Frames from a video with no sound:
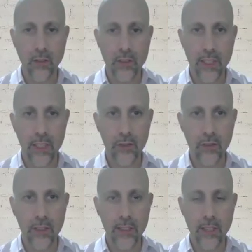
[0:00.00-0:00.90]
in Los
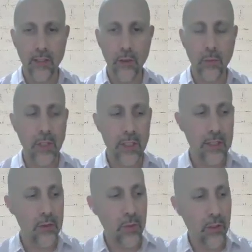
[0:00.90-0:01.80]
Angeles and in other
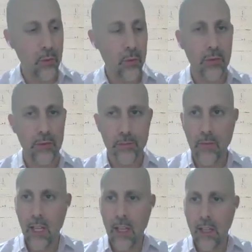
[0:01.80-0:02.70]
places around the world.
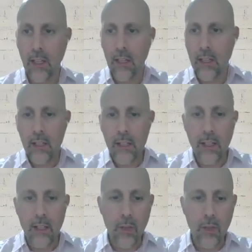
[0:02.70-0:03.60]

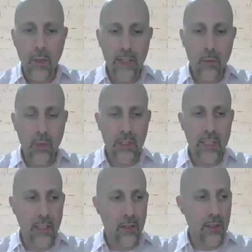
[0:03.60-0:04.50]
I want to take 1
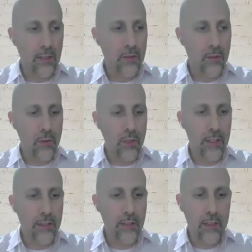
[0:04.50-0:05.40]
second also to
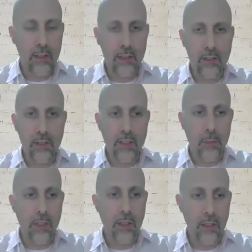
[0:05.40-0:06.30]
relate to just
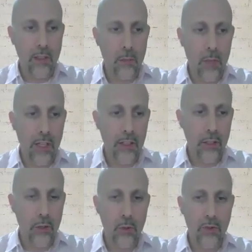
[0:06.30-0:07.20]
something, Maya, that
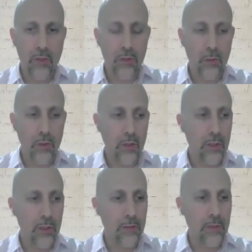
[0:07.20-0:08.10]
you referred to
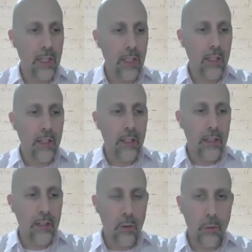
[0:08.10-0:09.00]
earlier.
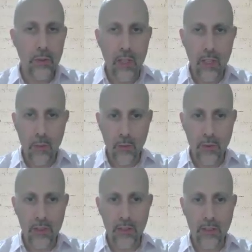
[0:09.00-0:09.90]
When we talk about
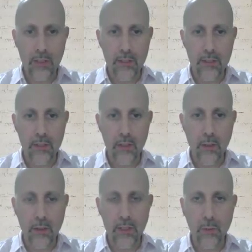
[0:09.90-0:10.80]
resilience, there are
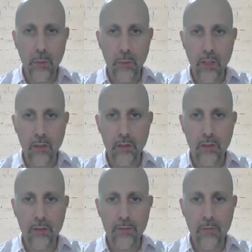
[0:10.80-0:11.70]
always 3 pillars